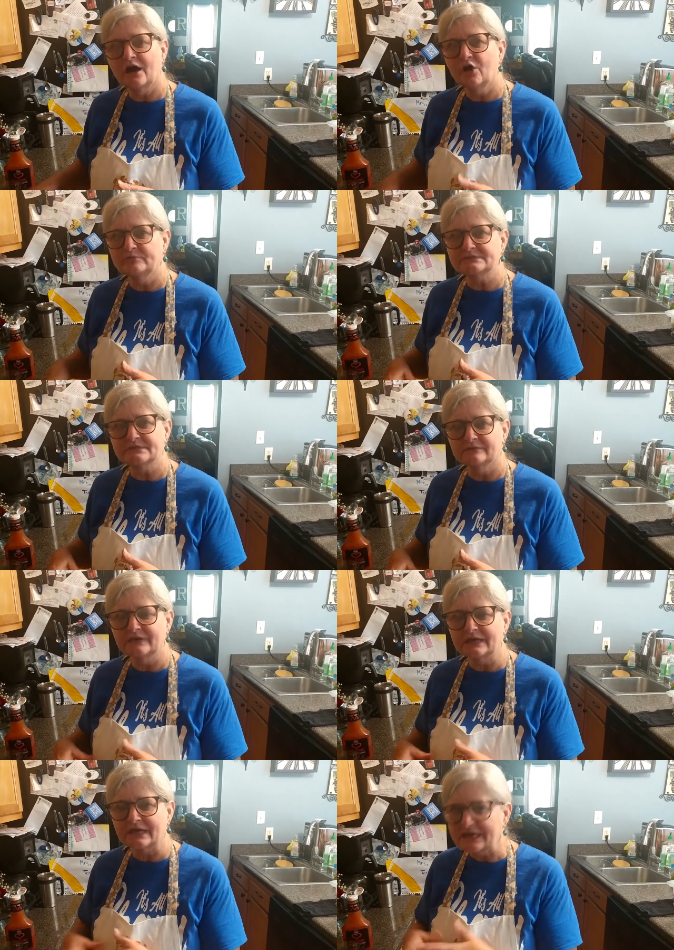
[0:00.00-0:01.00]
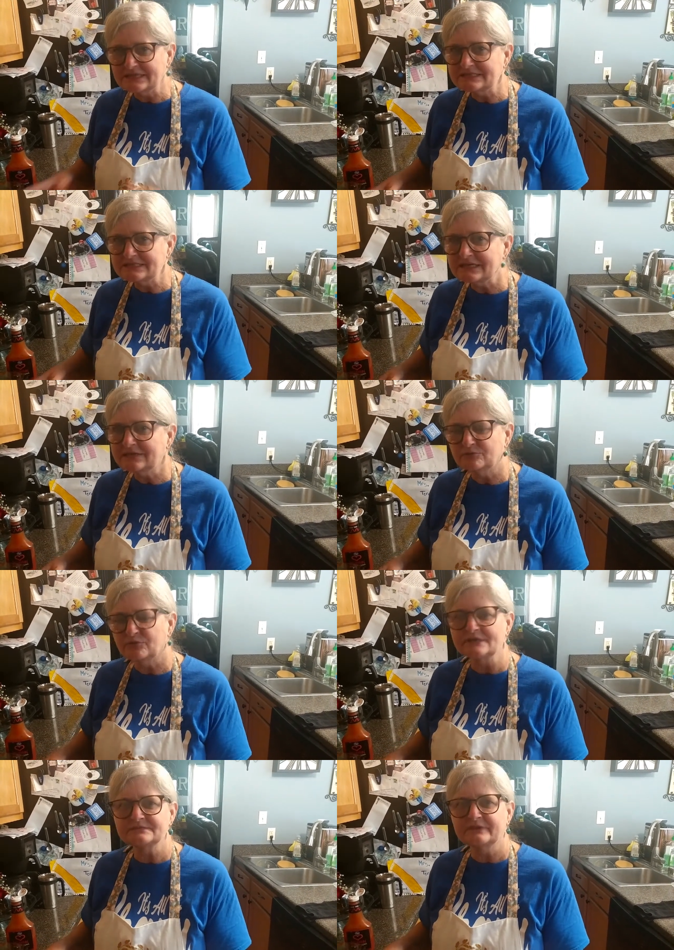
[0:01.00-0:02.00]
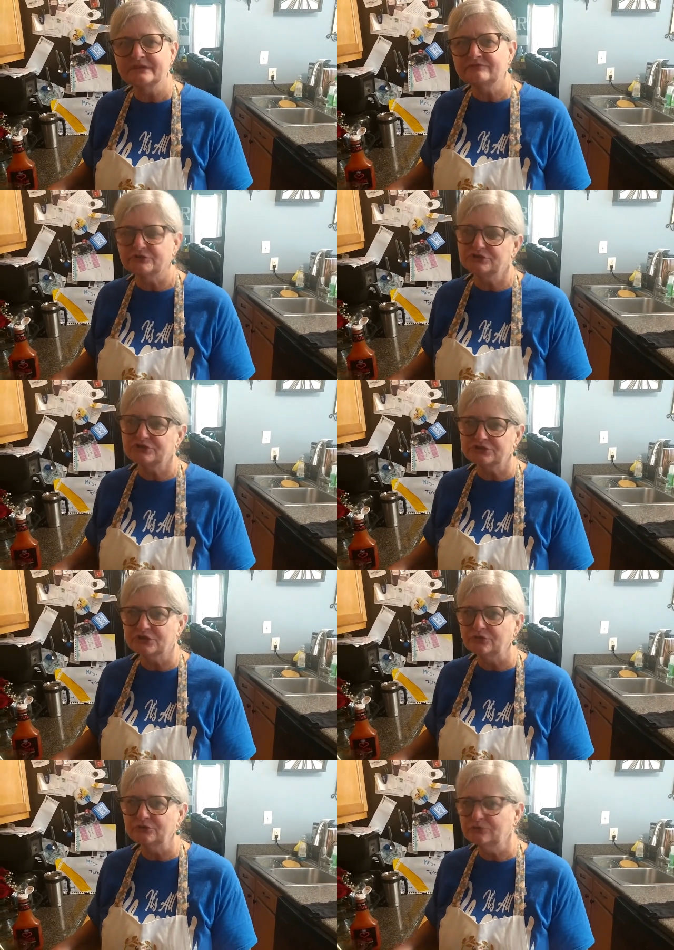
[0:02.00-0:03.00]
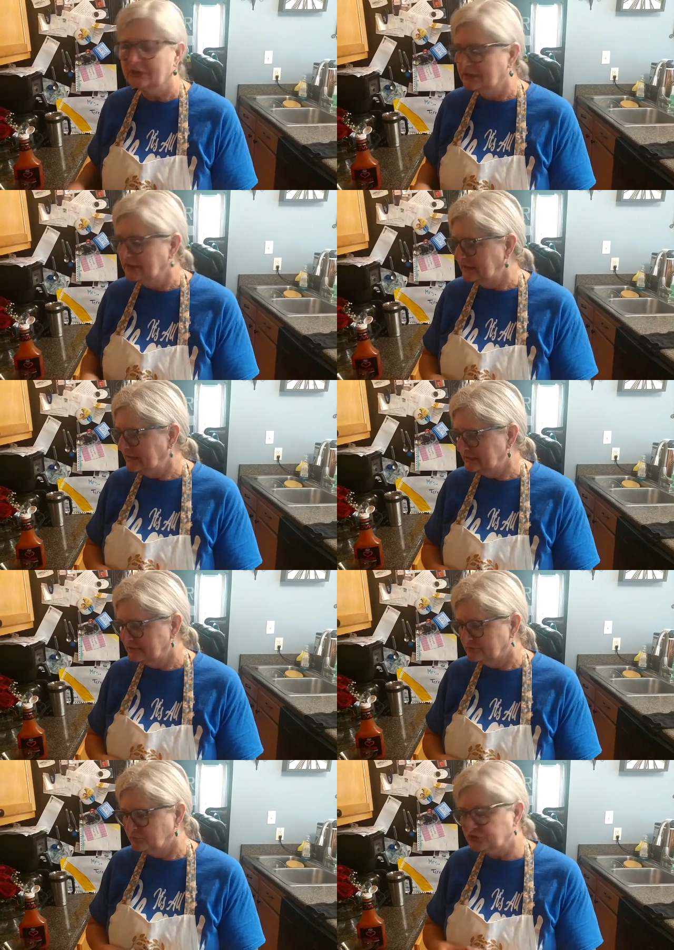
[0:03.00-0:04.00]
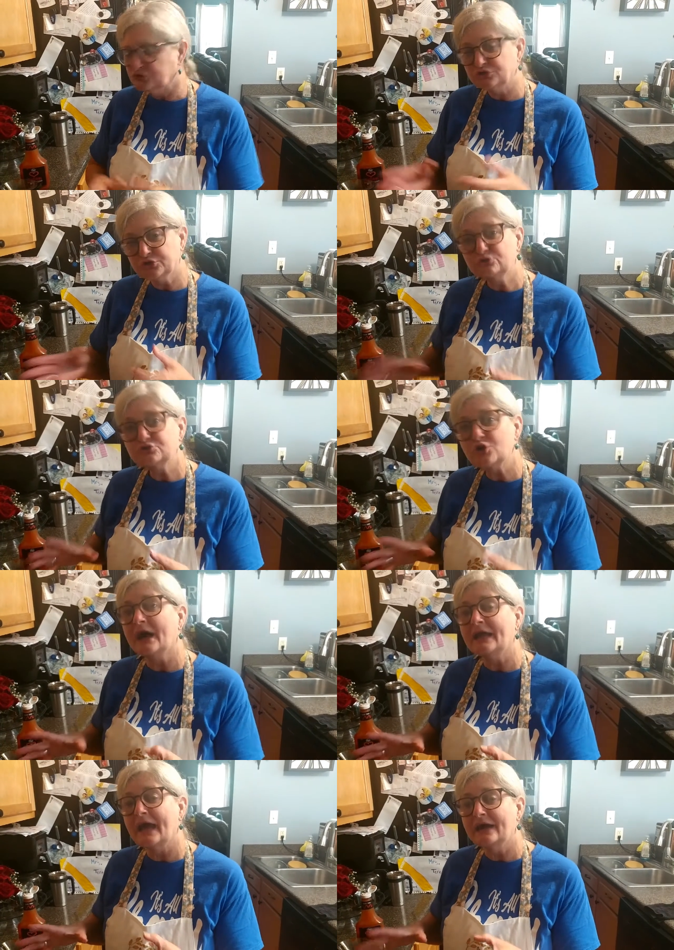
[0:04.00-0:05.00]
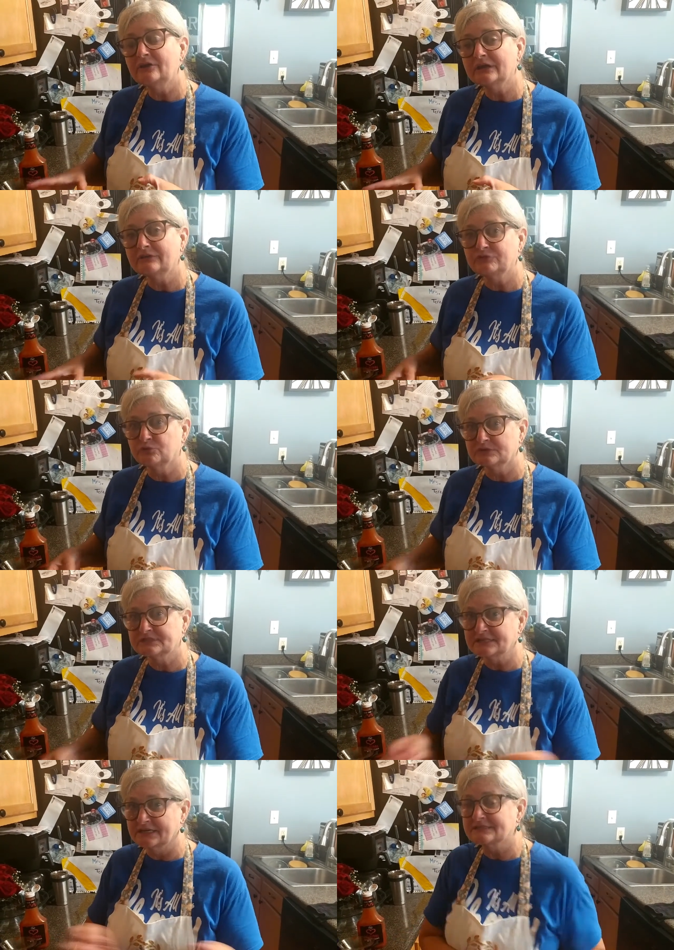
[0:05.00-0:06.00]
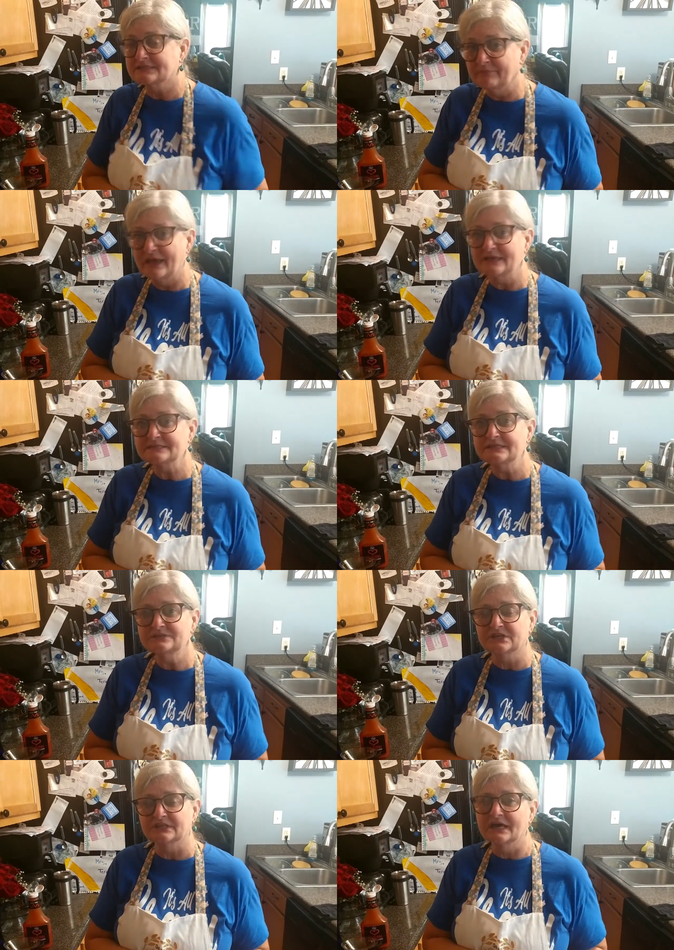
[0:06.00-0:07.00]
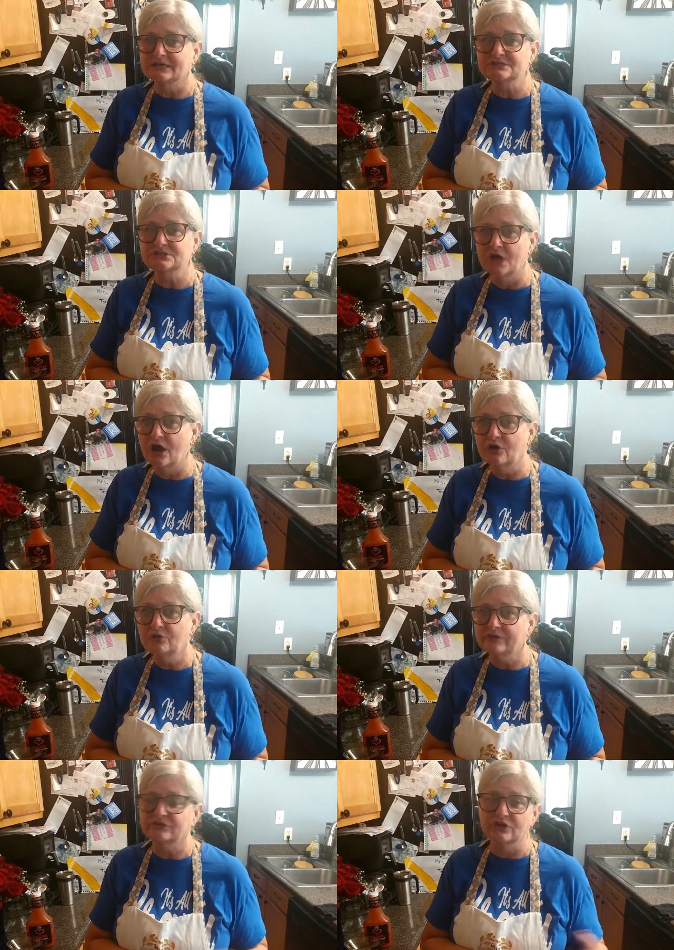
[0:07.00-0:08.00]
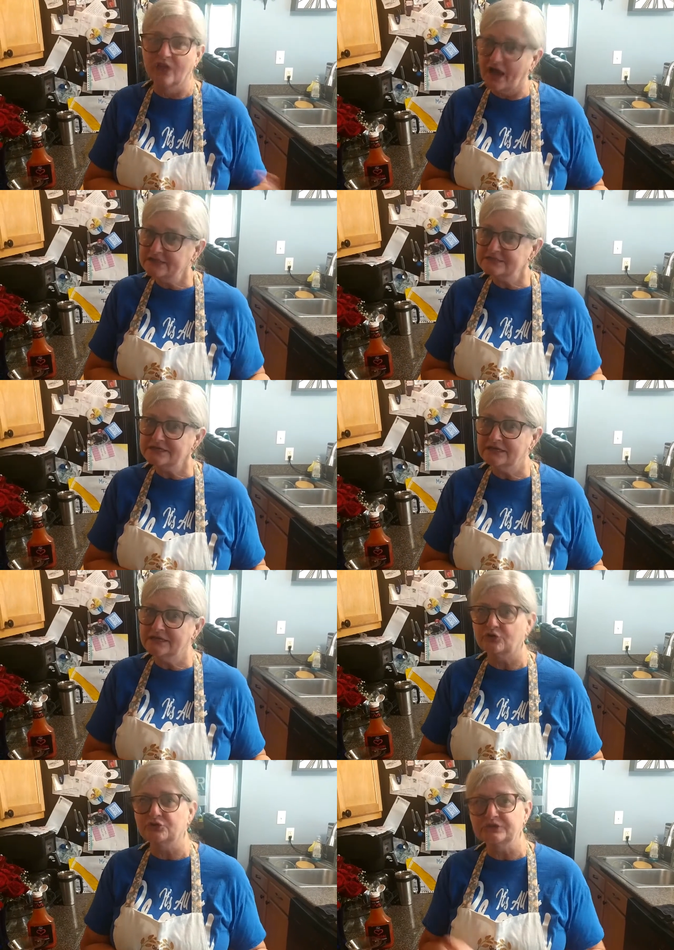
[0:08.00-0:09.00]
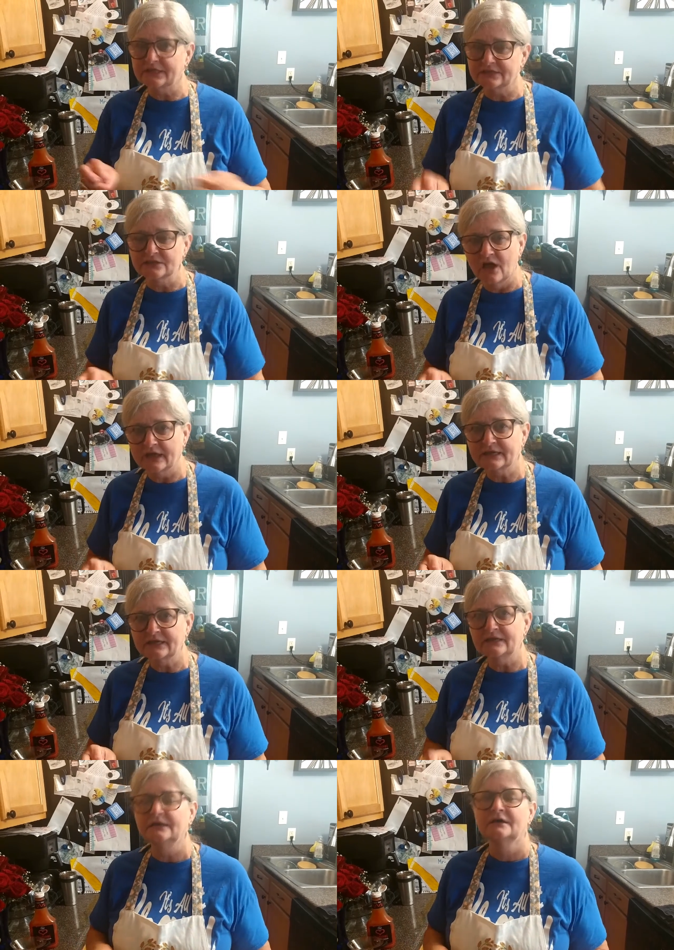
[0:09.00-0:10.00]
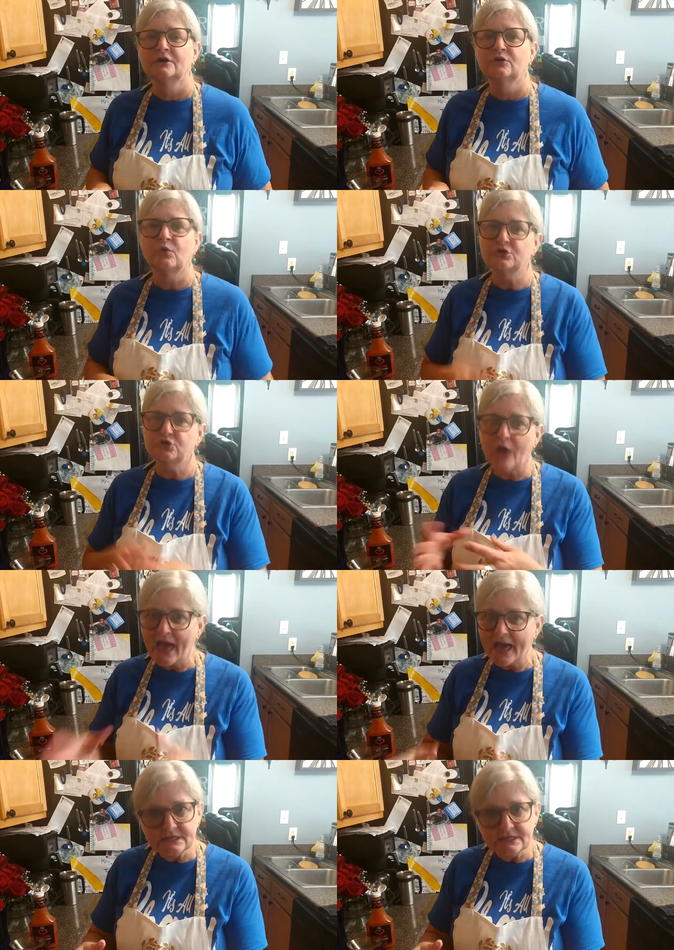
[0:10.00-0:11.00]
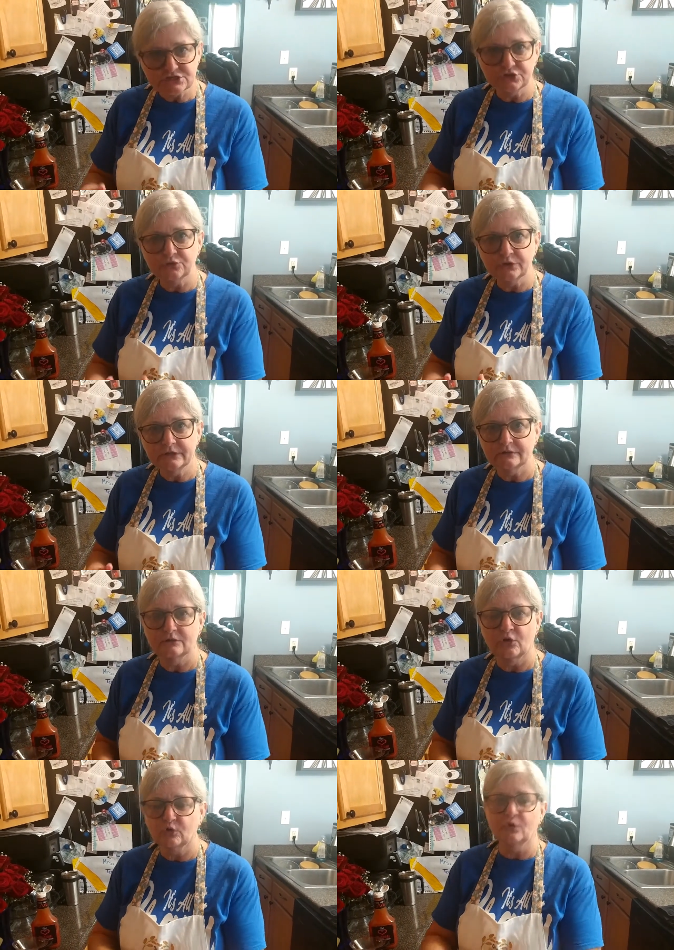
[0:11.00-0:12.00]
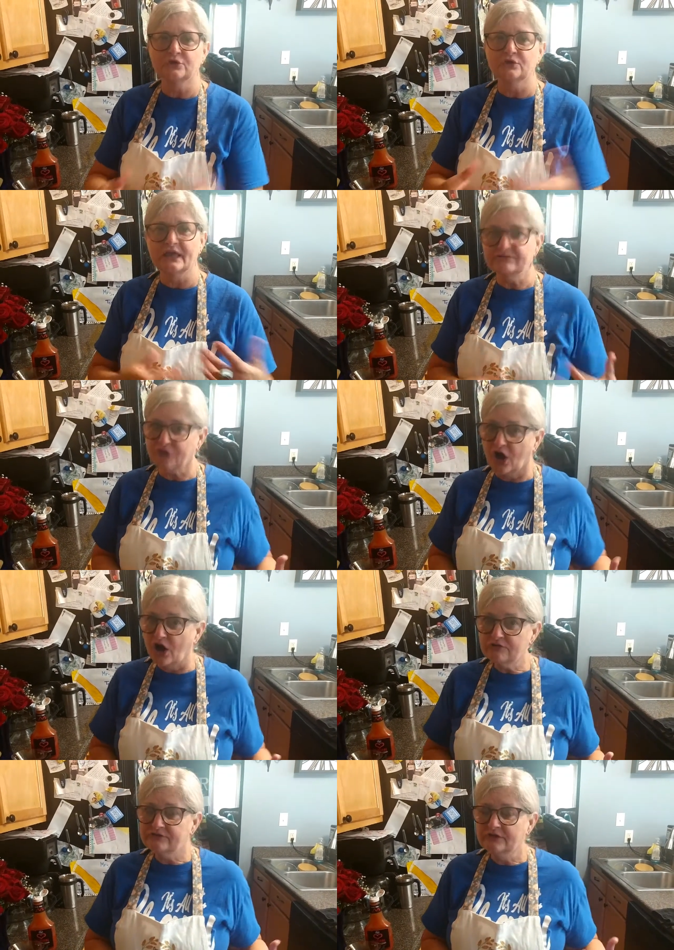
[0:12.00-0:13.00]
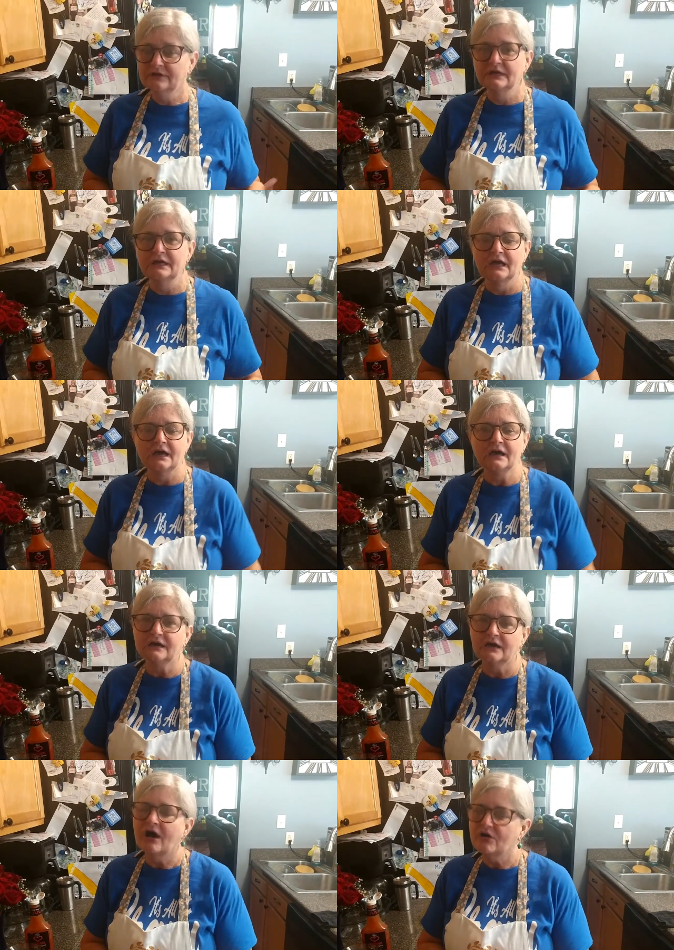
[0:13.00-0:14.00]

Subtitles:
hope it's going to be an easy recipe for you to do. When you do try it out, if you would send us a message and let us know if you liked it or you didn't like it, what you added to it or what you left off. All